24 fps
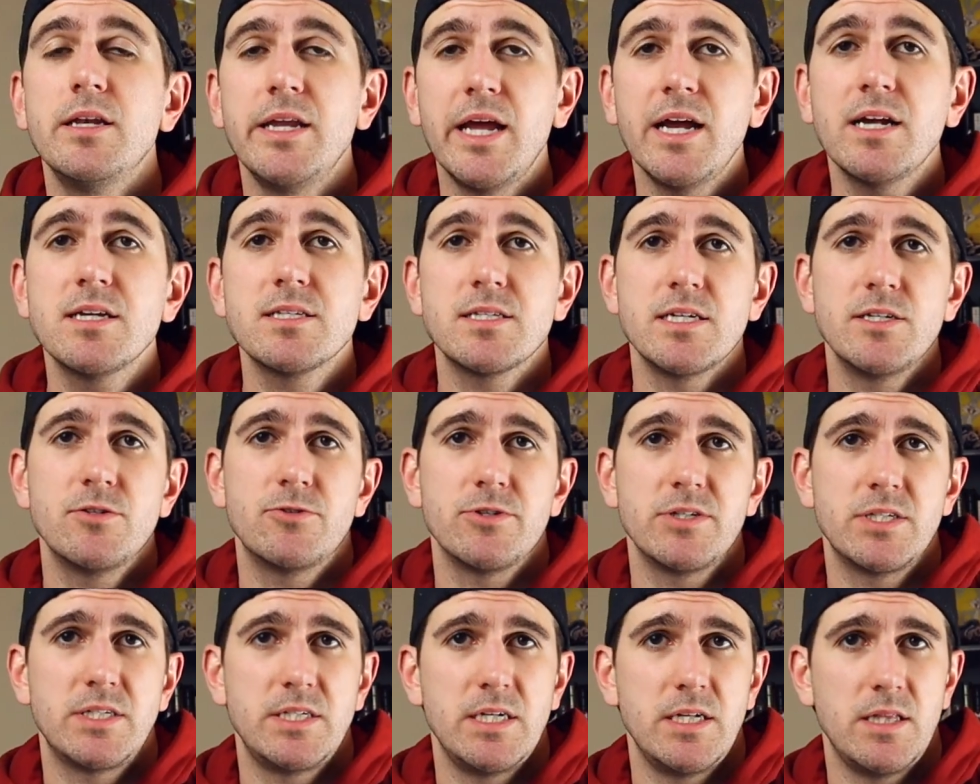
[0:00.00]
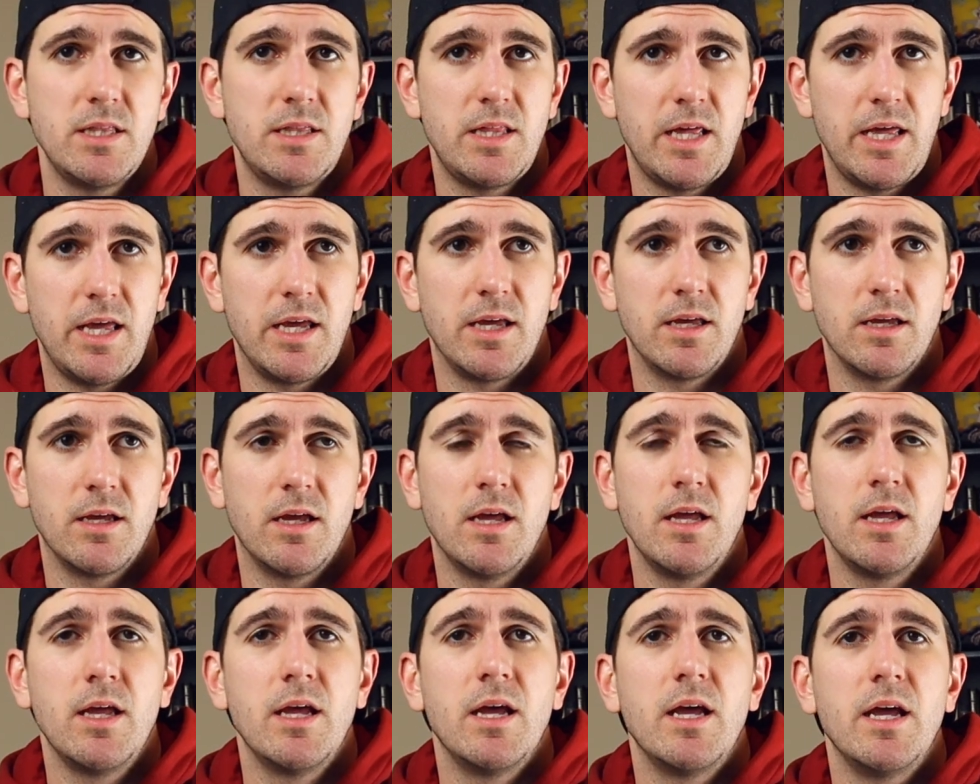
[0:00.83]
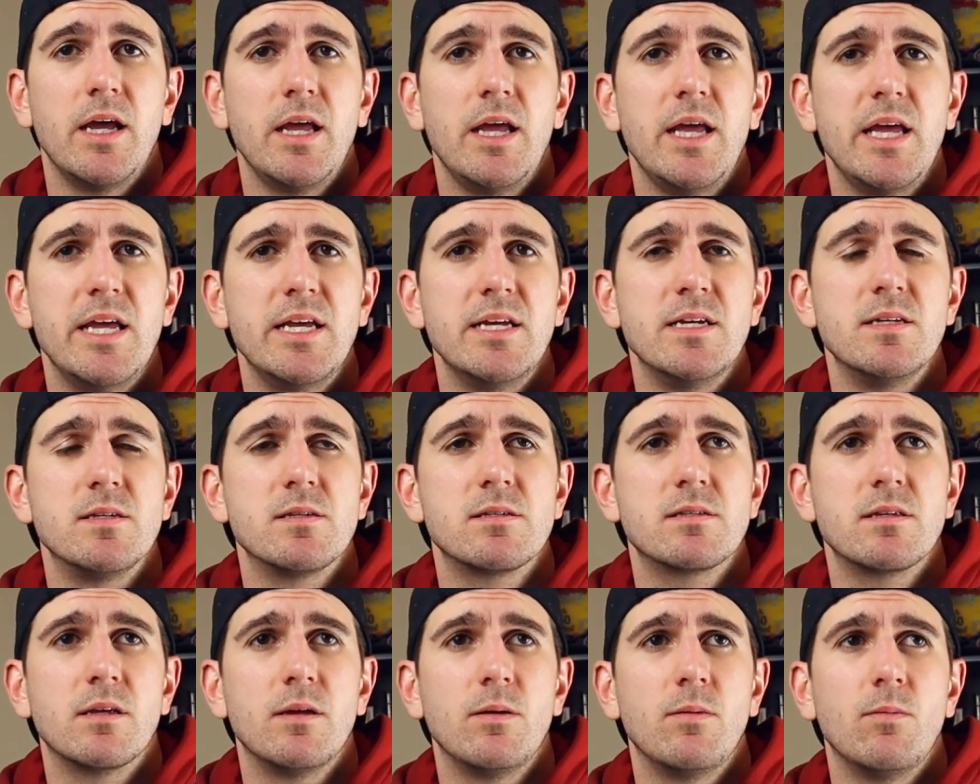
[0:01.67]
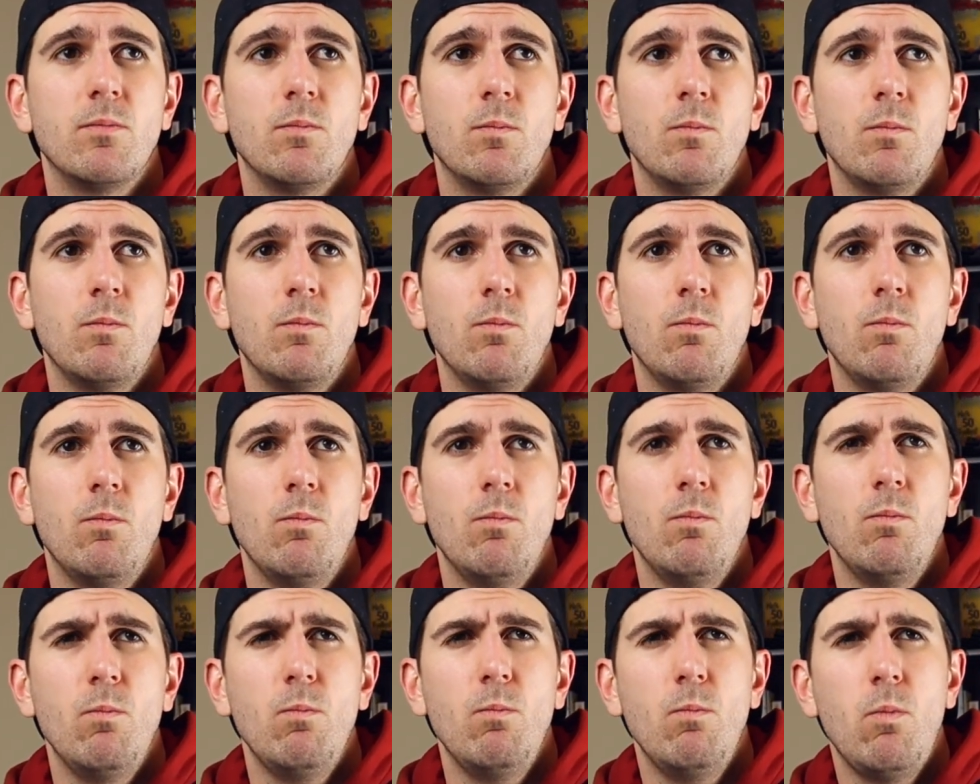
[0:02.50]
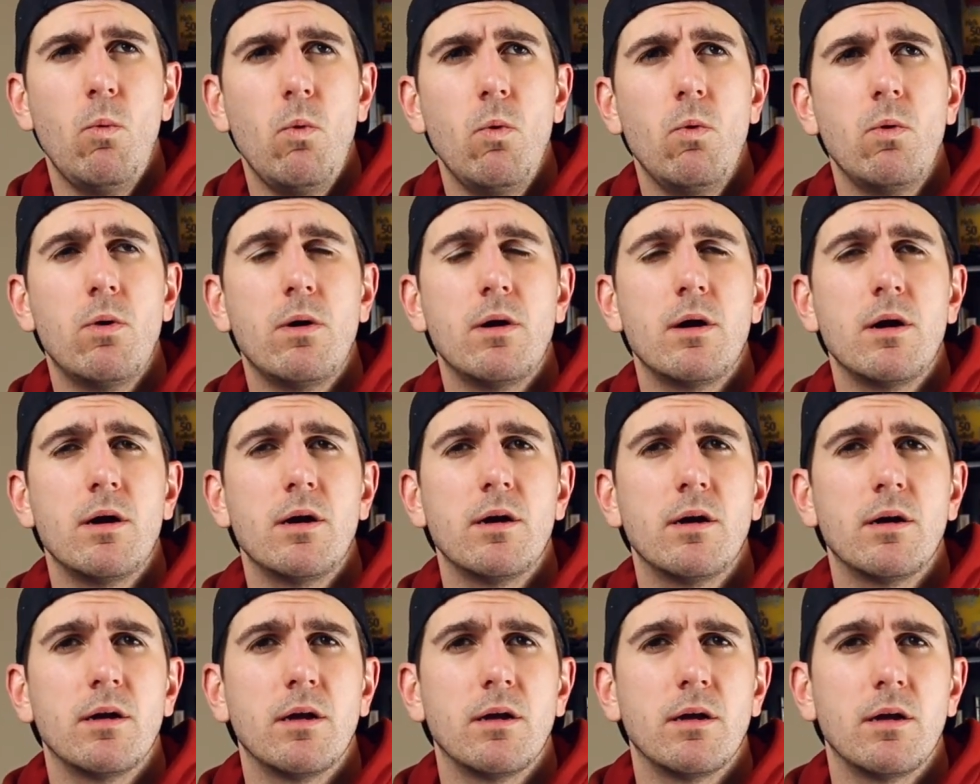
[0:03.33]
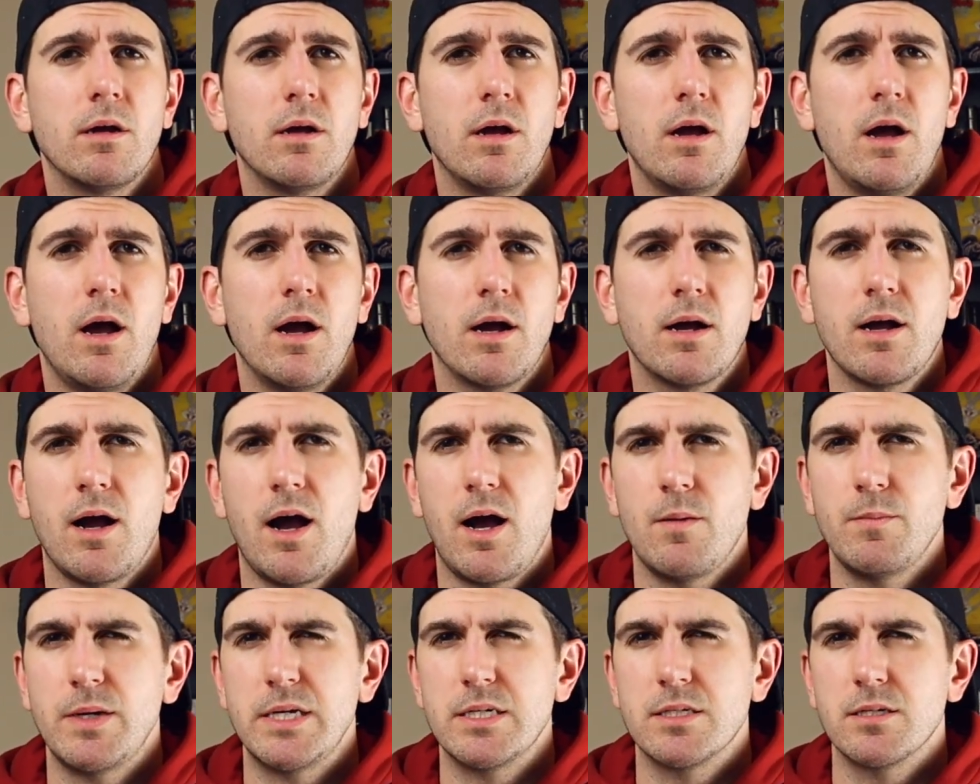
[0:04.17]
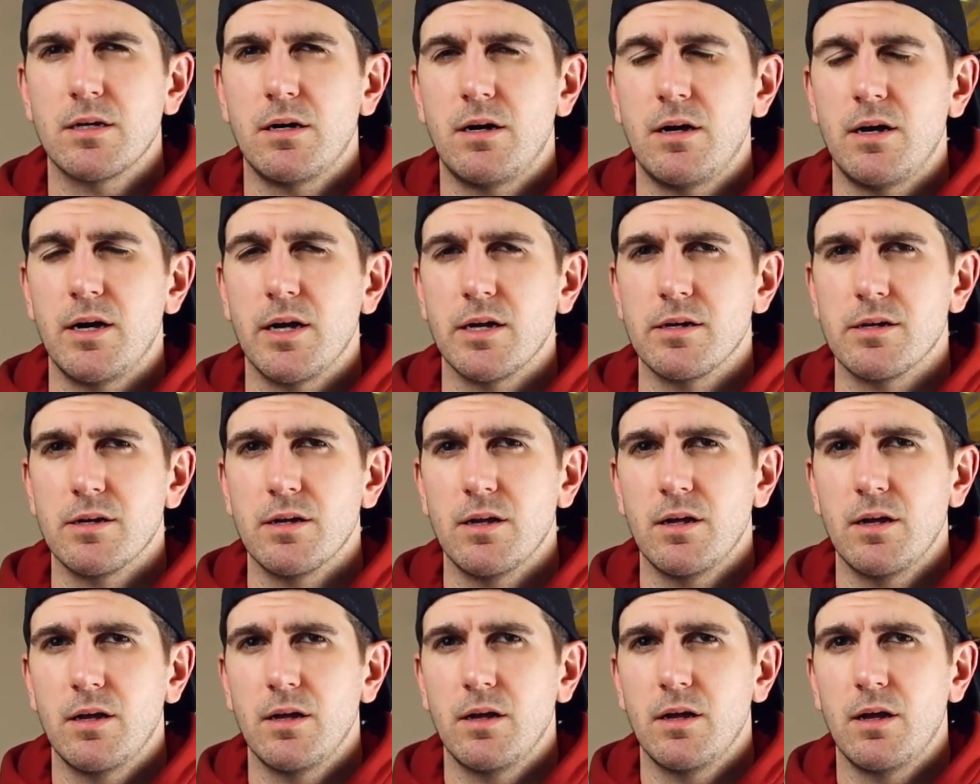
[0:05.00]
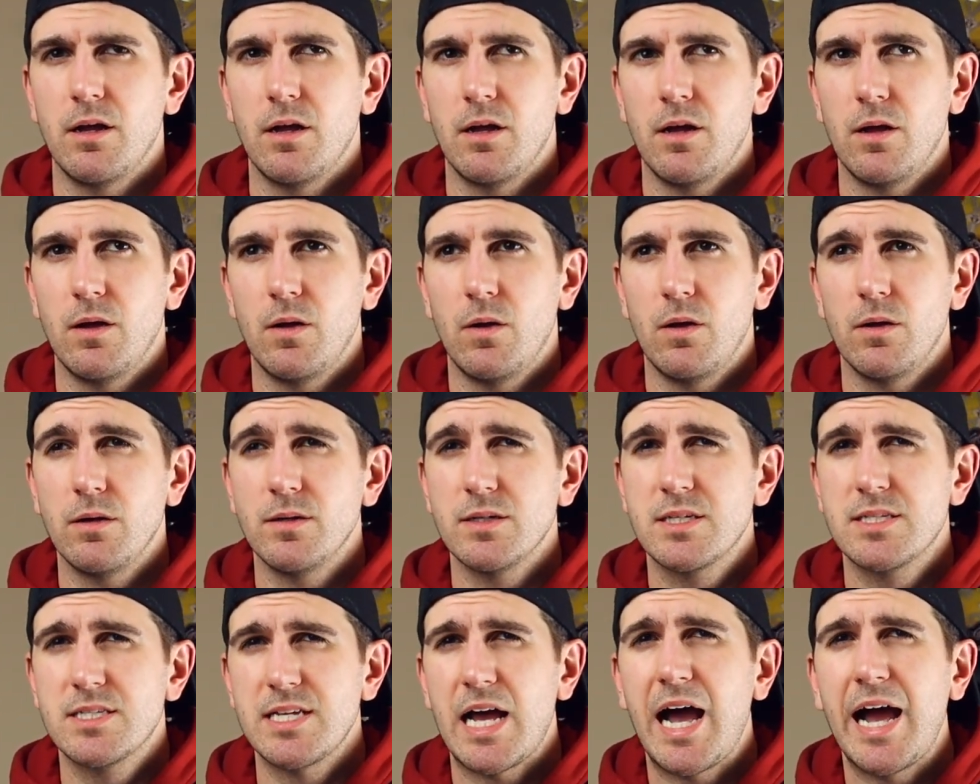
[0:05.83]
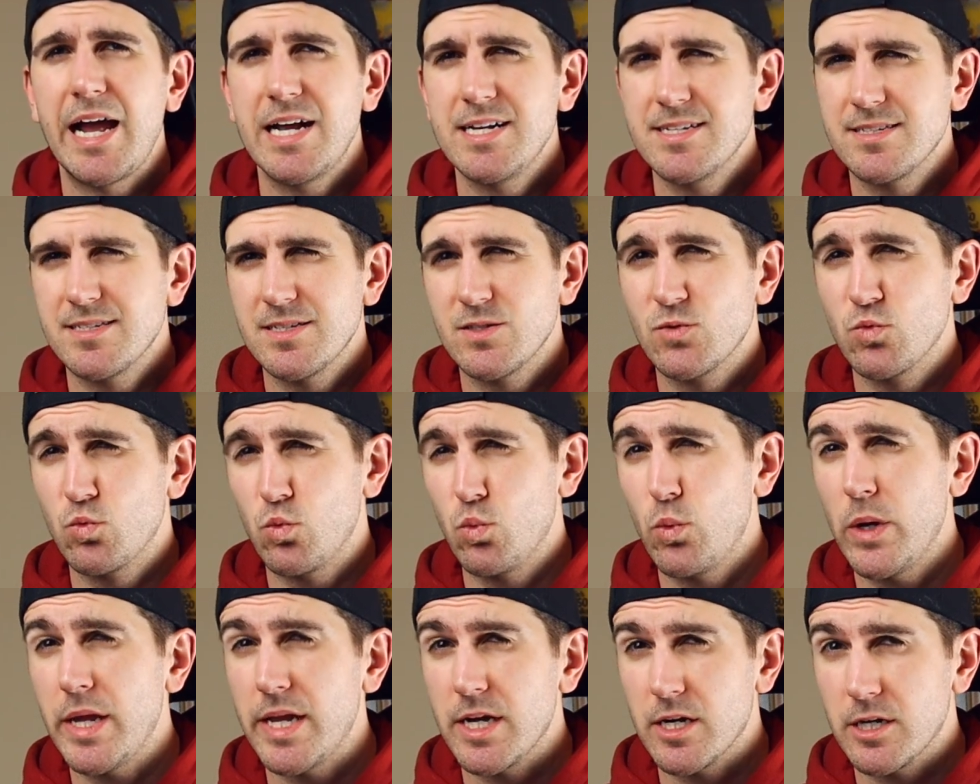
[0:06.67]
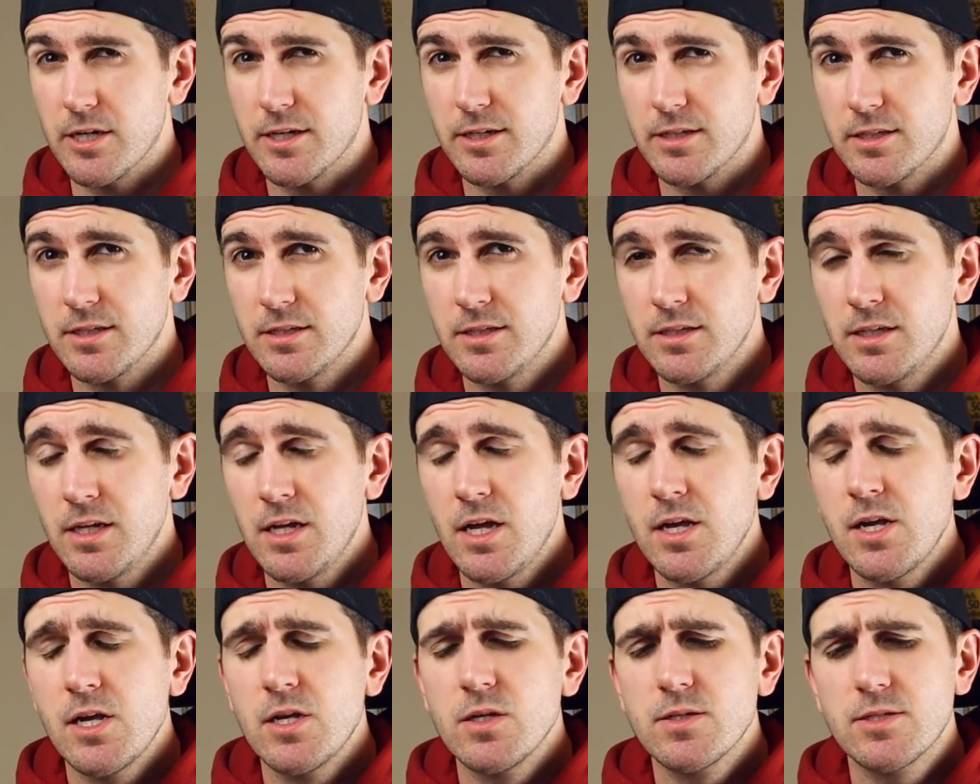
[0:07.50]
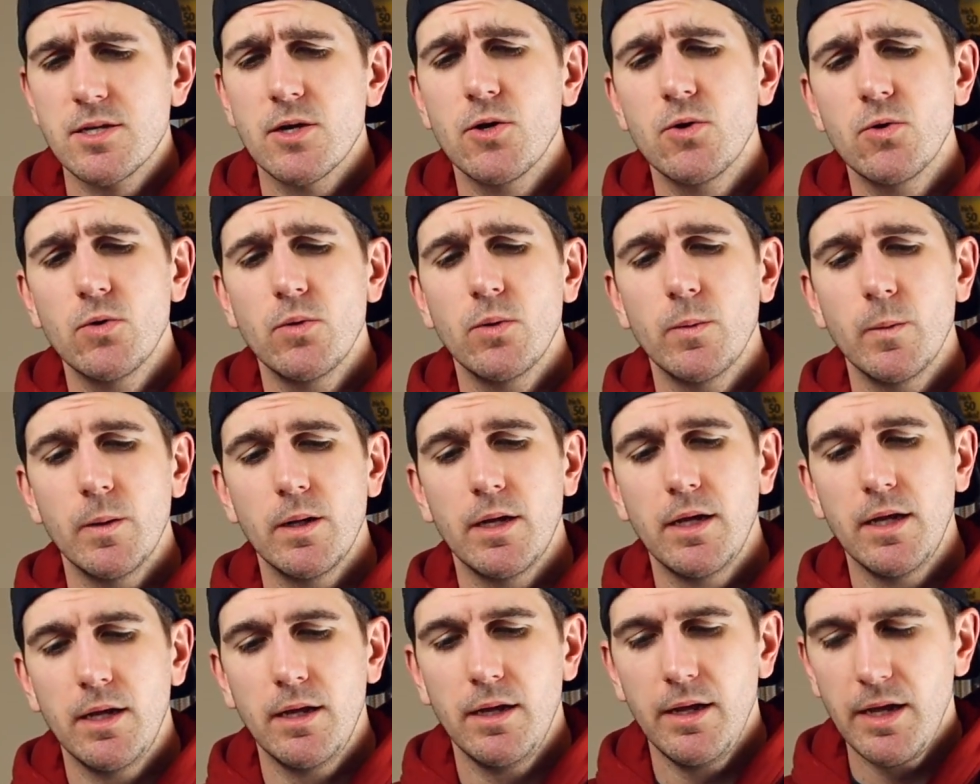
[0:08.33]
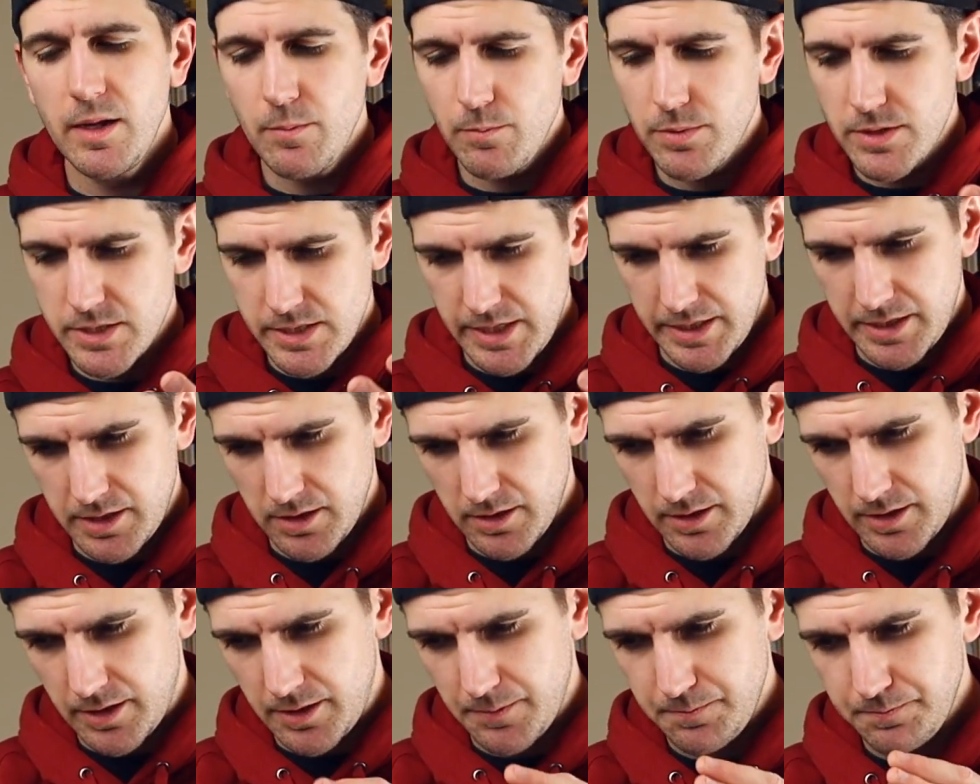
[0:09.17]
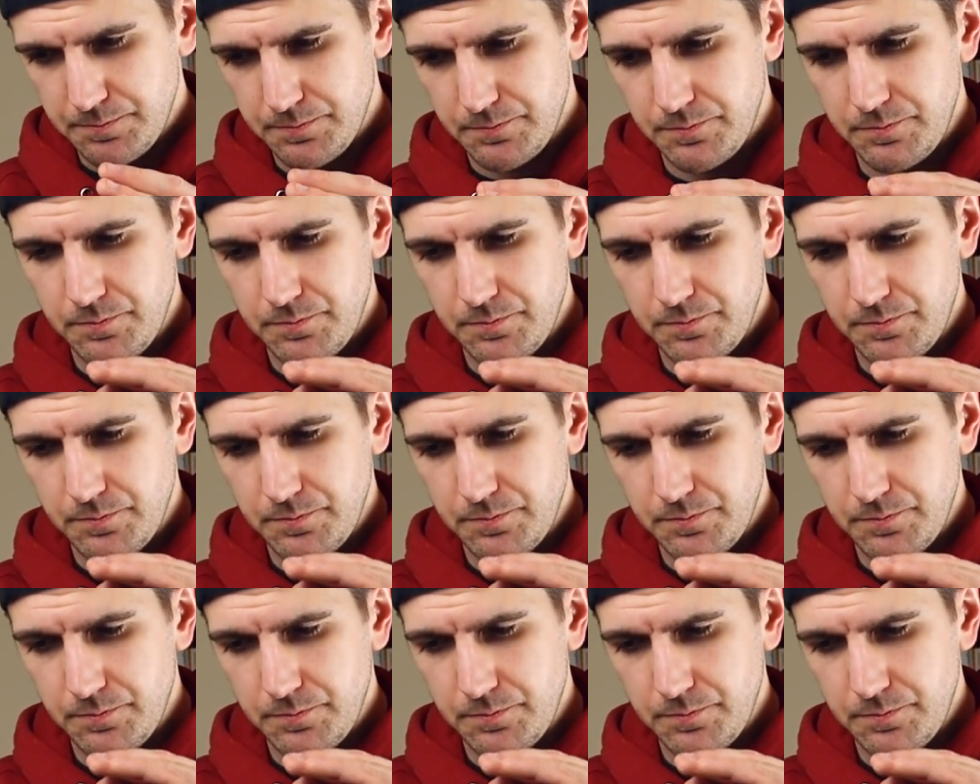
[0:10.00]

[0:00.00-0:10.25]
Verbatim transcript: next interesting thing is more a comment on size is weird. So, in particular,